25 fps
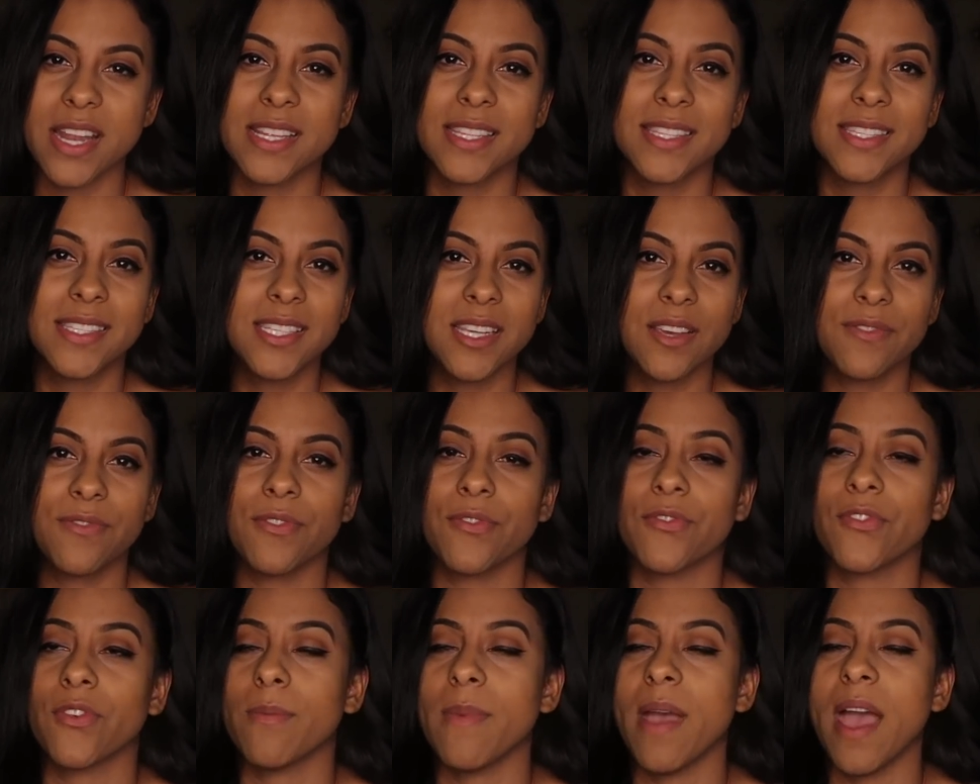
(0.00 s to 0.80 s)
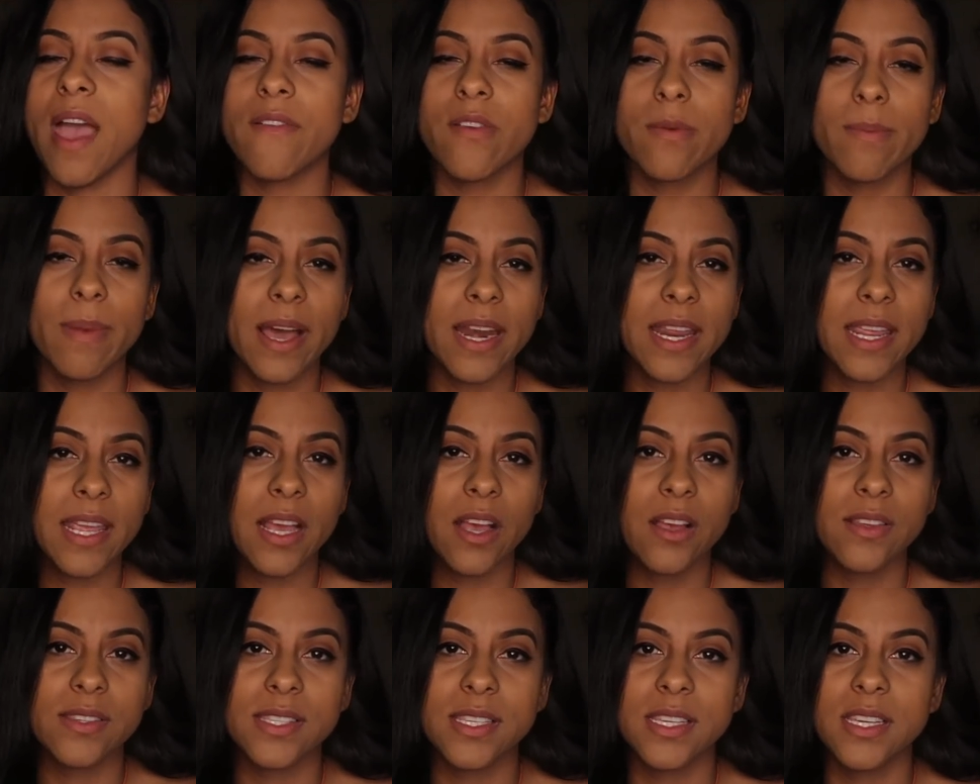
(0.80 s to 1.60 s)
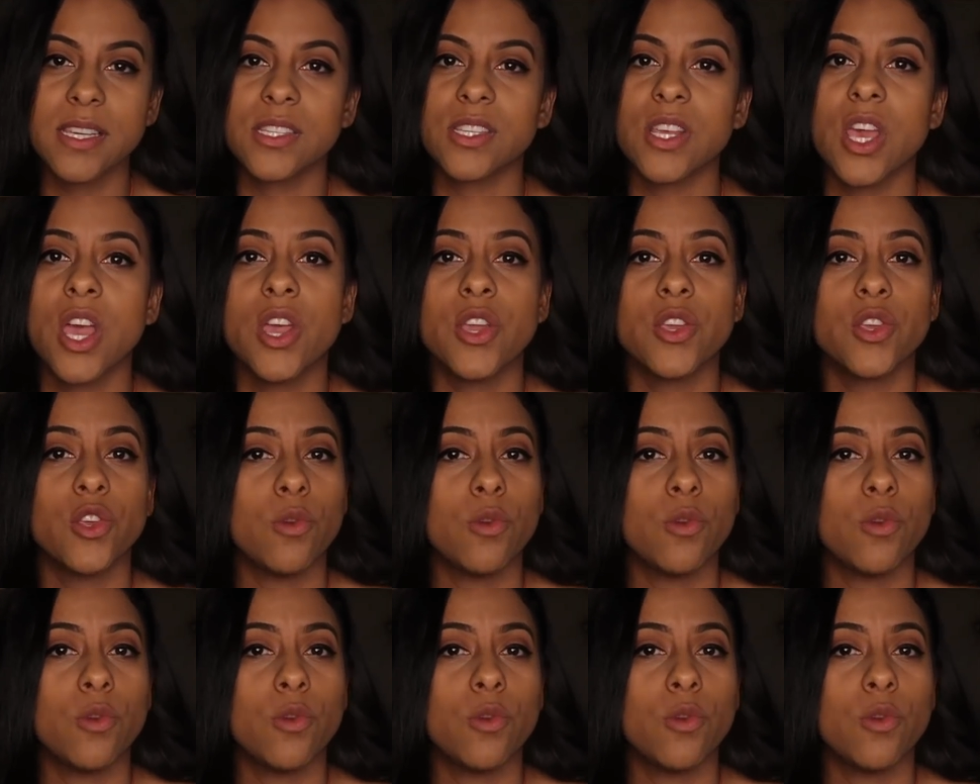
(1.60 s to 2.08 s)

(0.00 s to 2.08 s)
and it's different from everybody else's.